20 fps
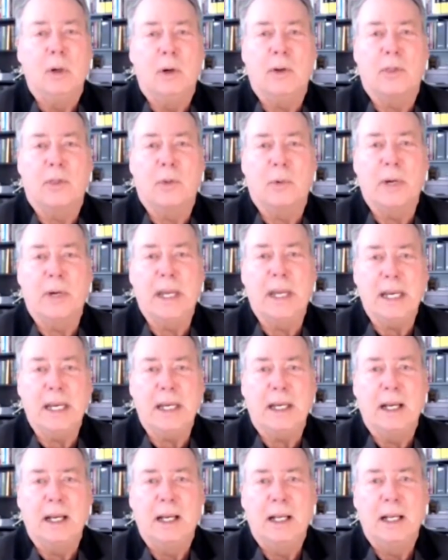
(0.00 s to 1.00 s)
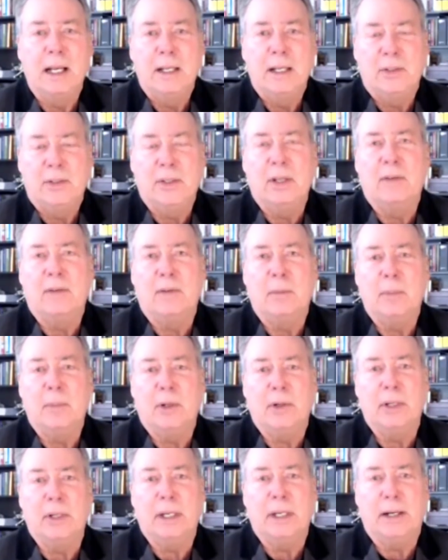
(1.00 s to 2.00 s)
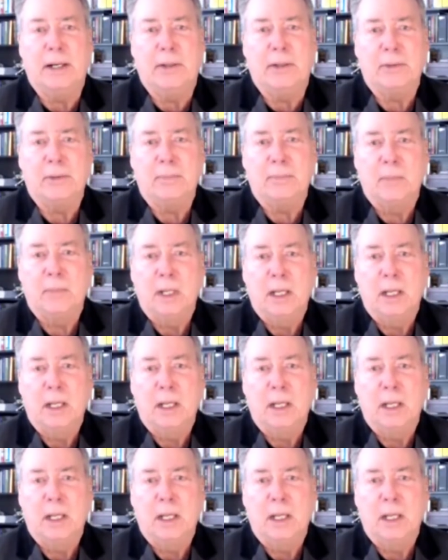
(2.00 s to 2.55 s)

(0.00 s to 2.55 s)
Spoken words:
or 3 silver billionaires.